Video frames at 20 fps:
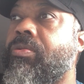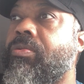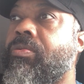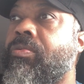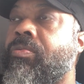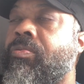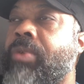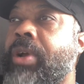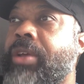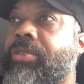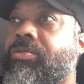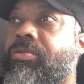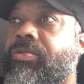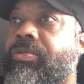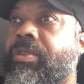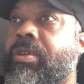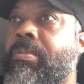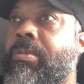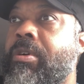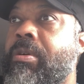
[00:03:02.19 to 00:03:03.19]
rest
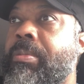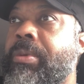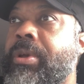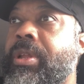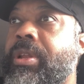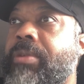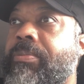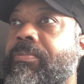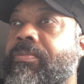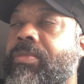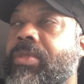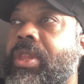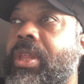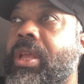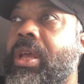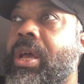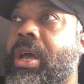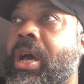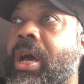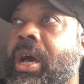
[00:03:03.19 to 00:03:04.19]
for a moment,
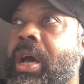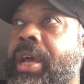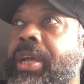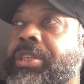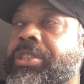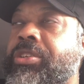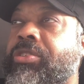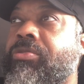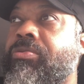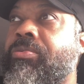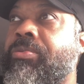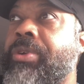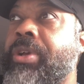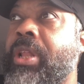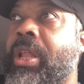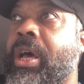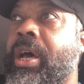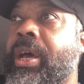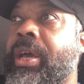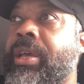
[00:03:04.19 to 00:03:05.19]
I just
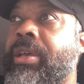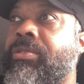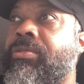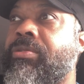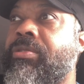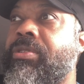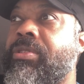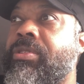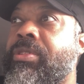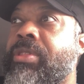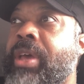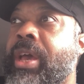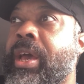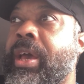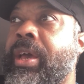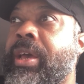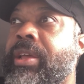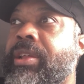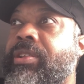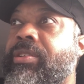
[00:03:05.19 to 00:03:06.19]
realized
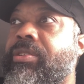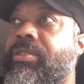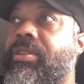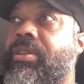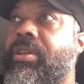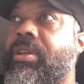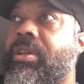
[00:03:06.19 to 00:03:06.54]
that